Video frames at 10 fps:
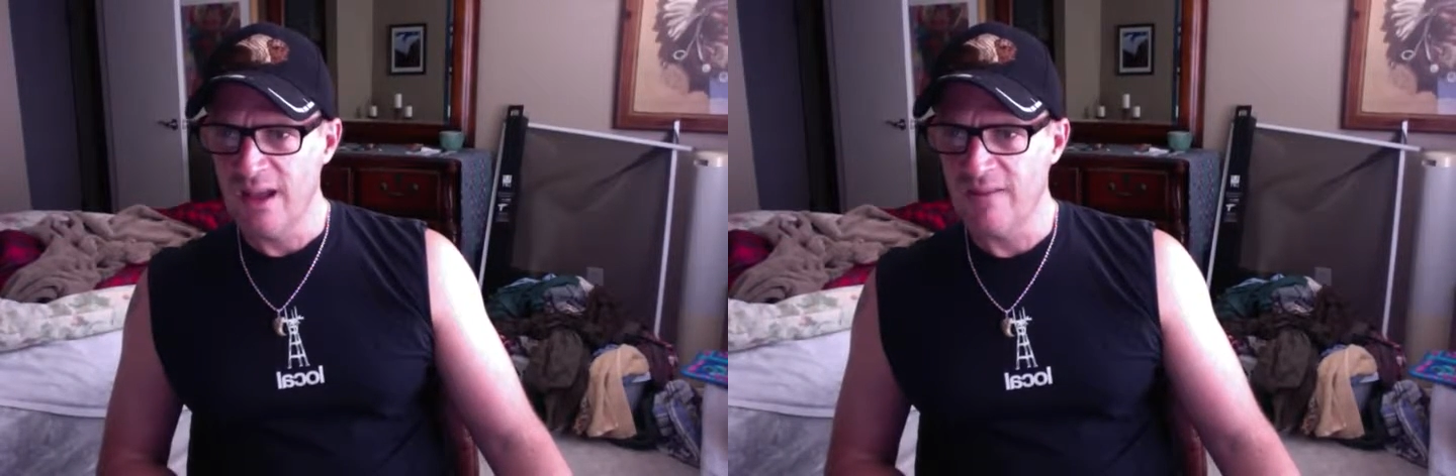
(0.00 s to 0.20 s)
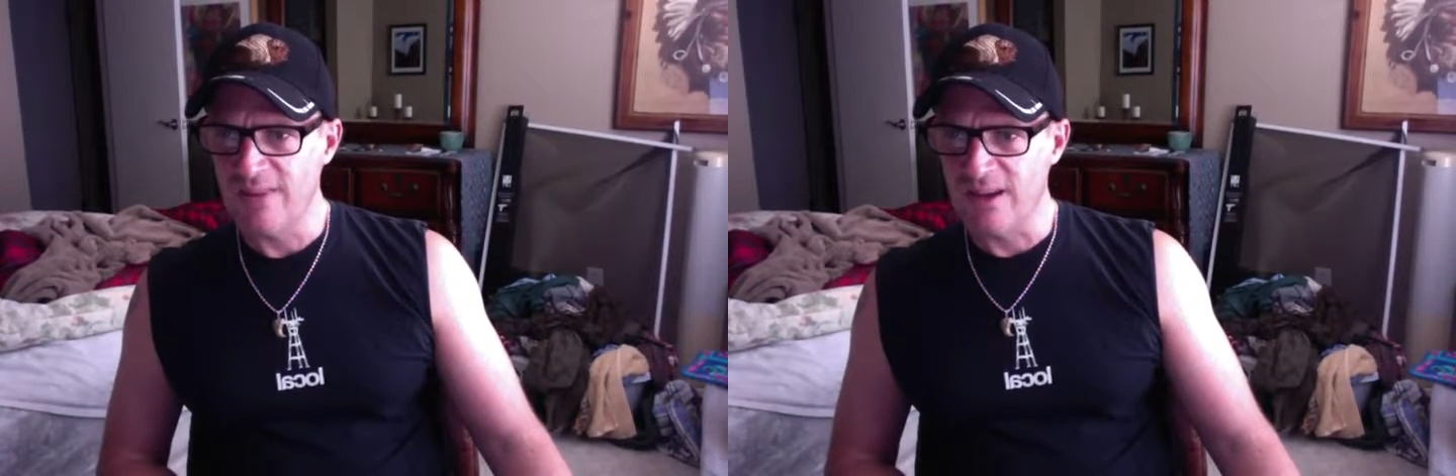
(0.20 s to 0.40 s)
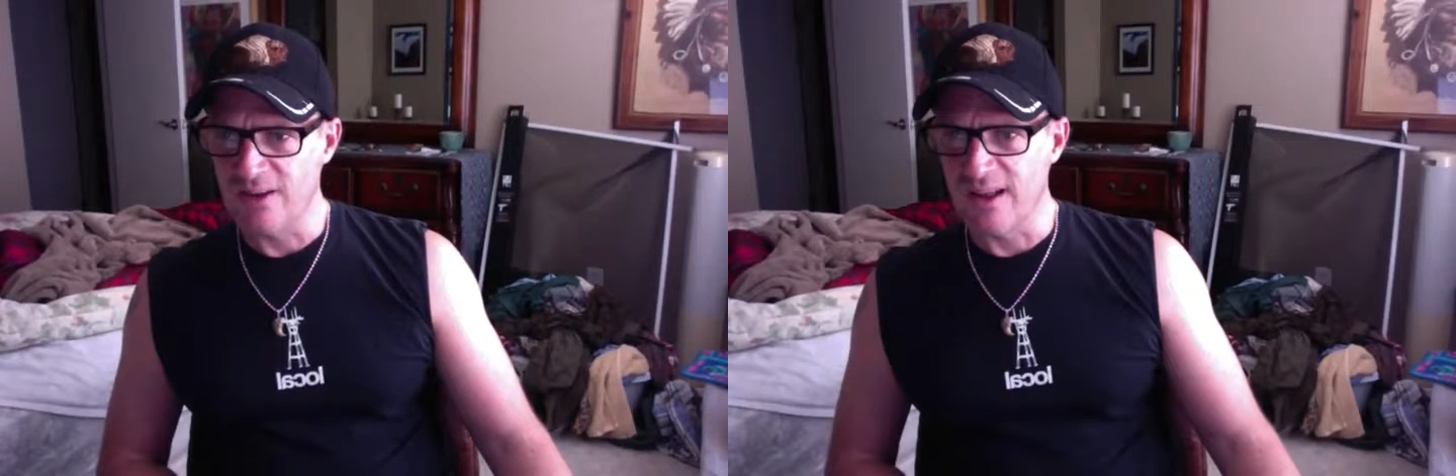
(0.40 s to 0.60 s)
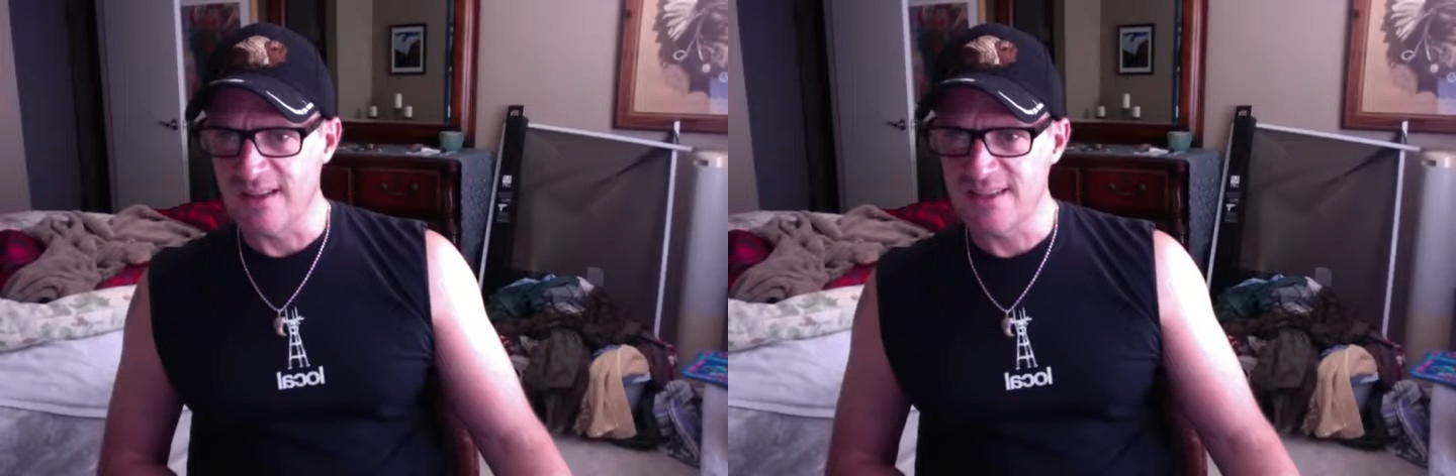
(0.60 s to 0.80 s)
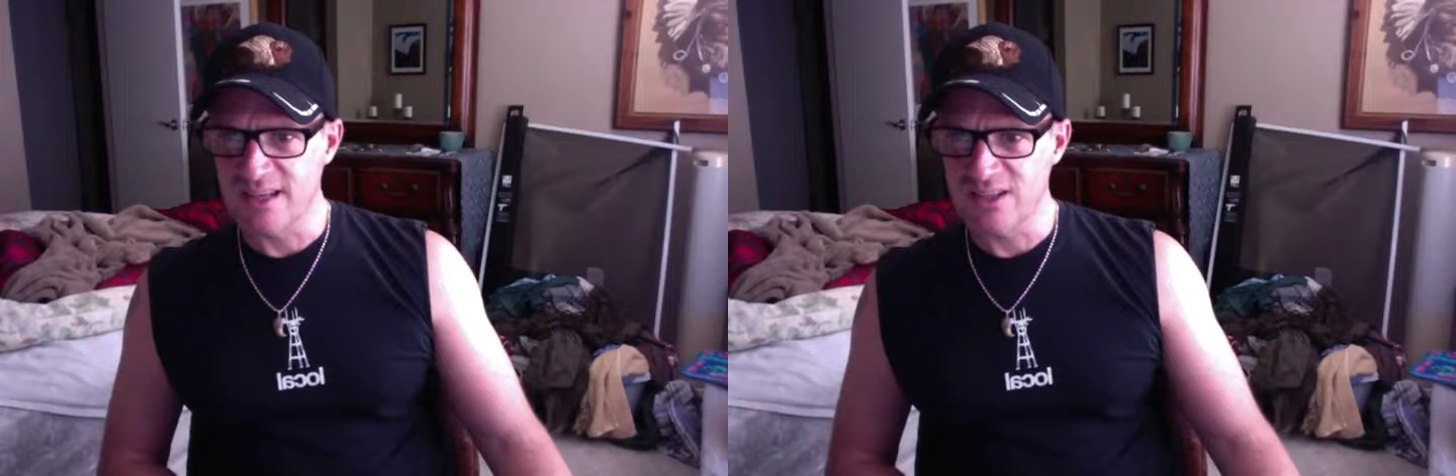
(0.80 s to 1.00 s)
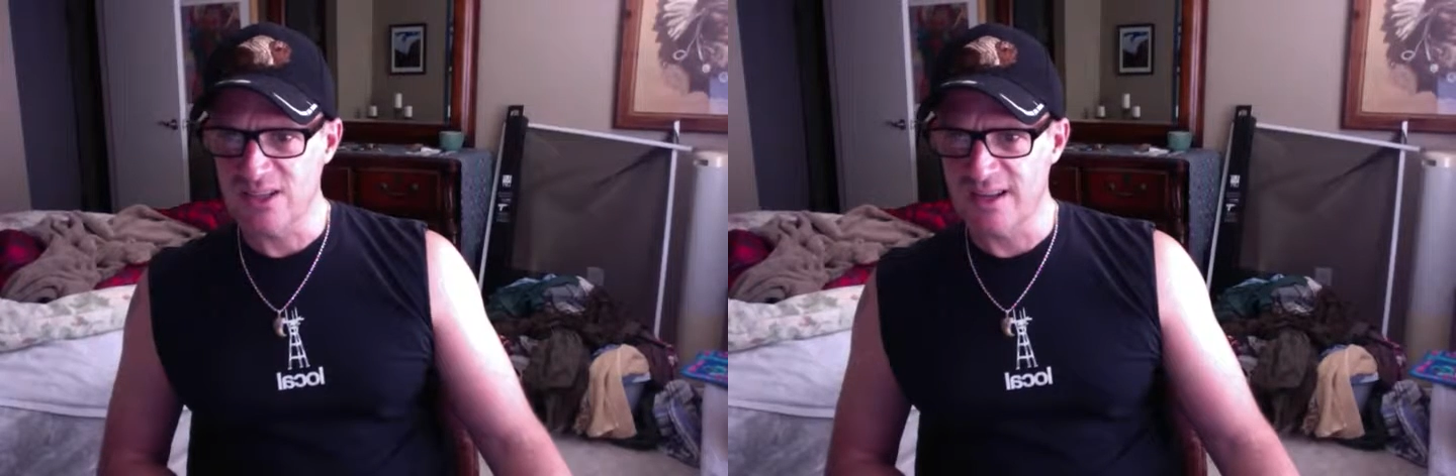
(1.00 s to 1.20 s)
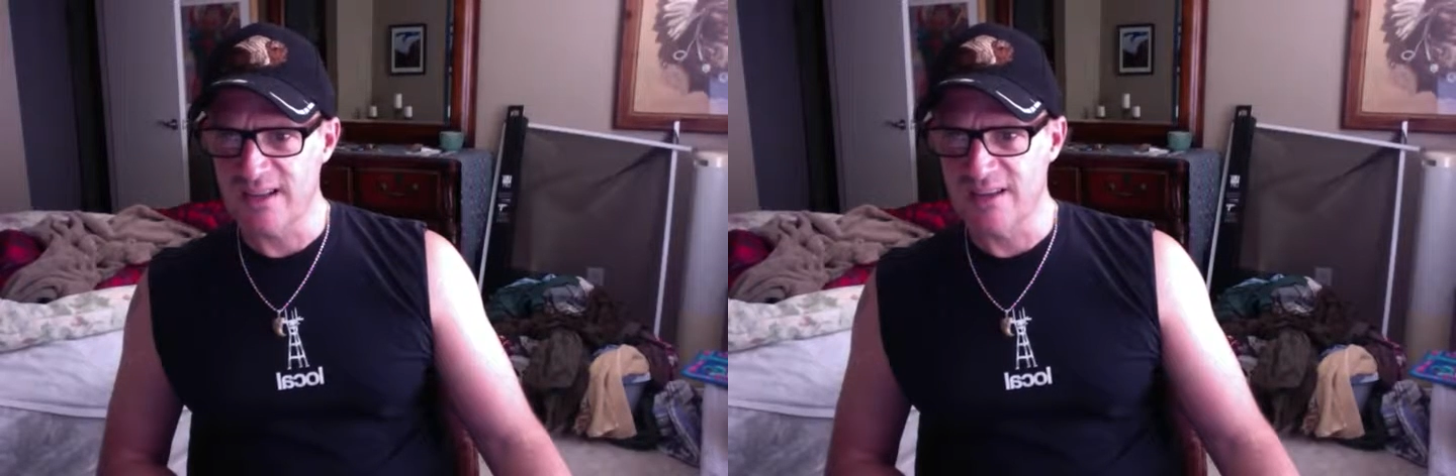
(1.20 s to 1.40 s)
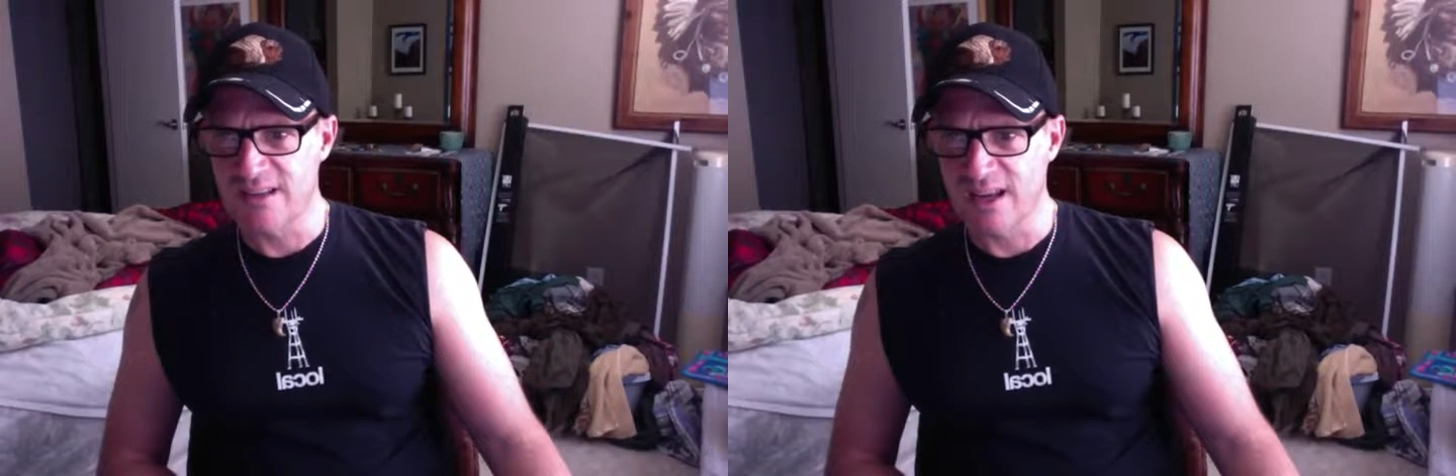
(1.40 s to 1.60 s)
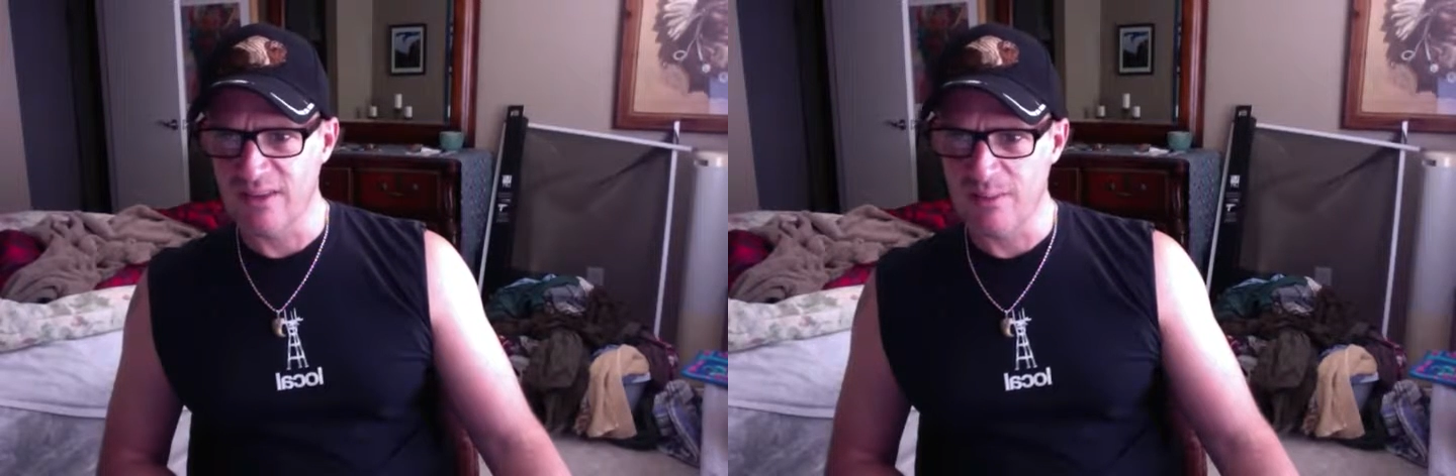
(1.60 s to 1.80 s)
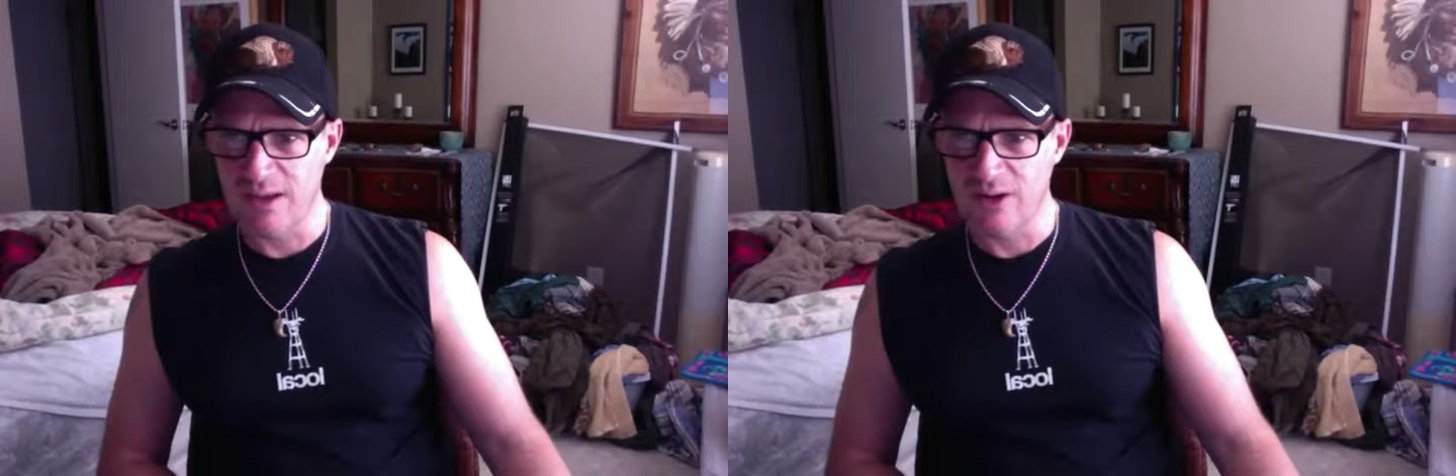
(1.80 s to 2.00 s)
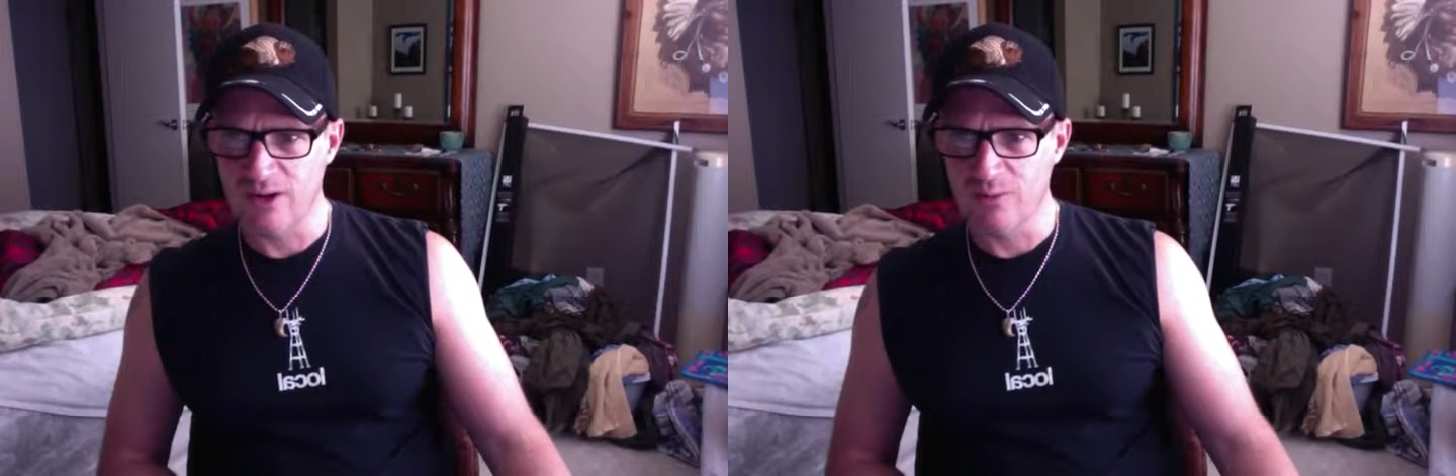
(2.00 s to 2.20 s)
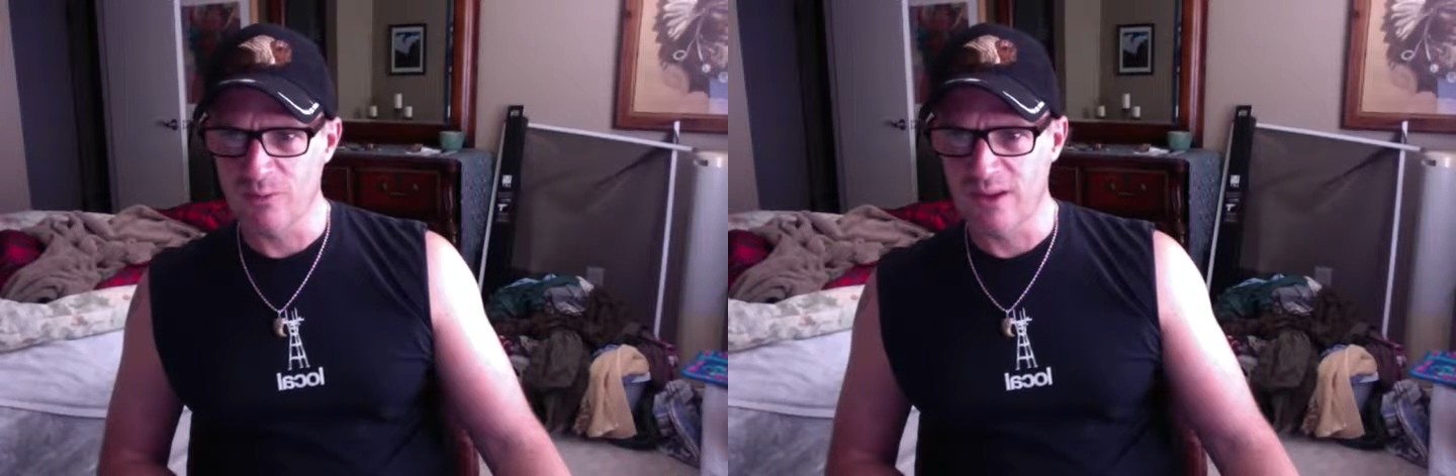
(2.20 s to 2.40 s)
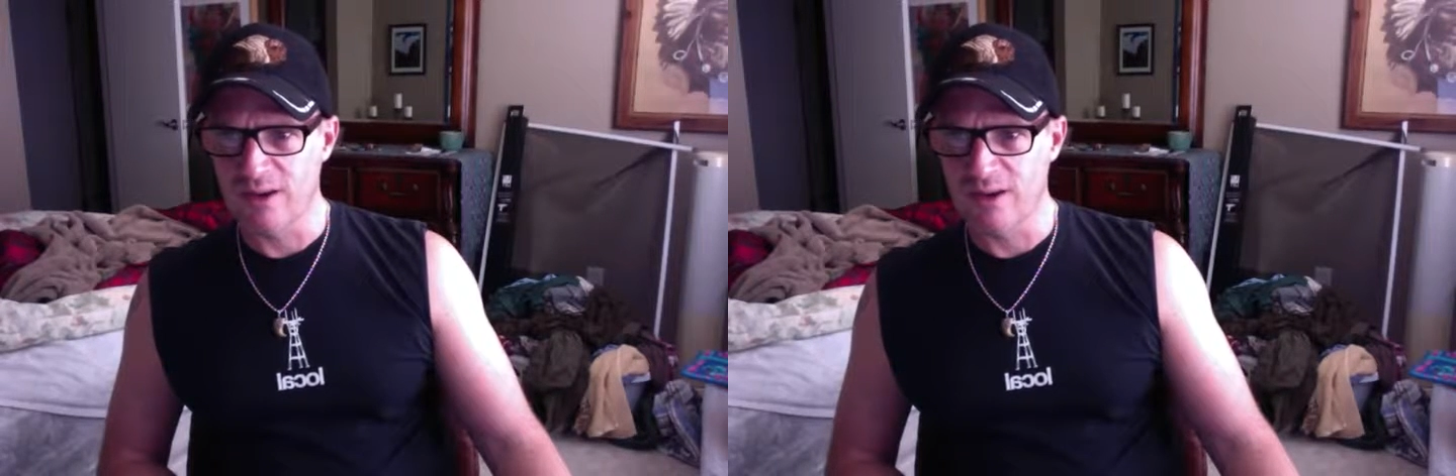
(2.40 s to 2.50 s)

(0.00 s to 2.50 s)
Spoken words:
If they are not satisfied in a timely manner,